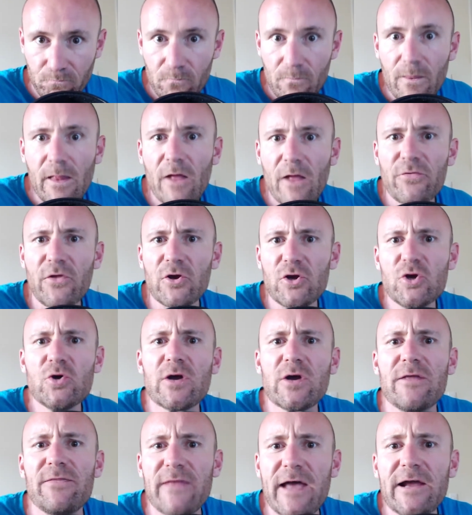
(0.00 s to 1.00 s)
that you
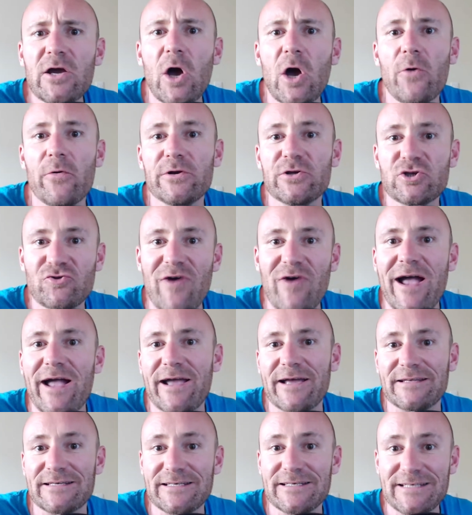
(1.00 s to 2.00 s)
can then go and track
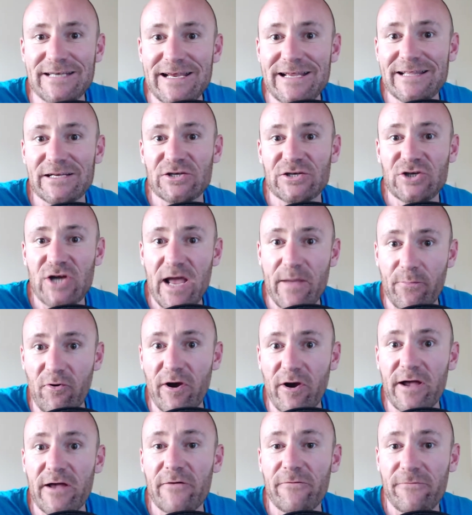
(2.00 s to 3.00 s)
and see the share
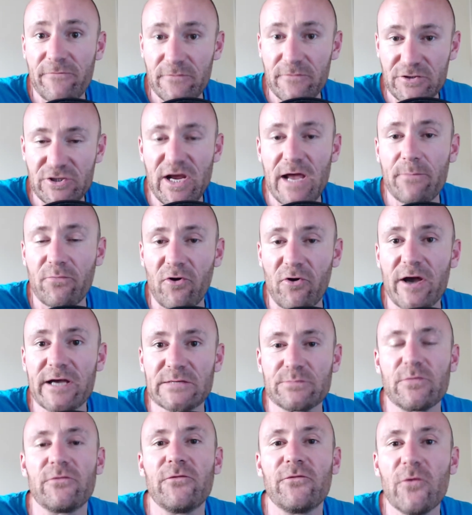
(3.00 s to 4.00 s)
price
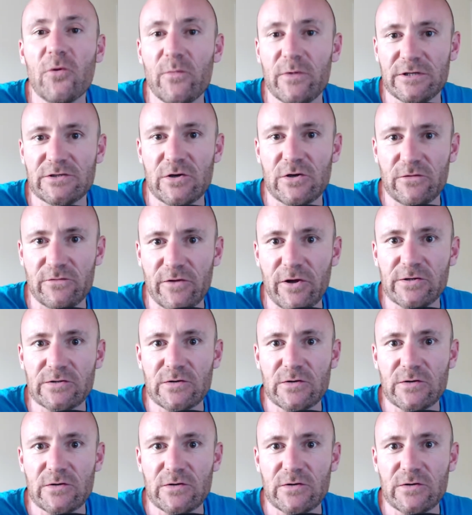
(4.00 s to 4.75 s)
performance of those.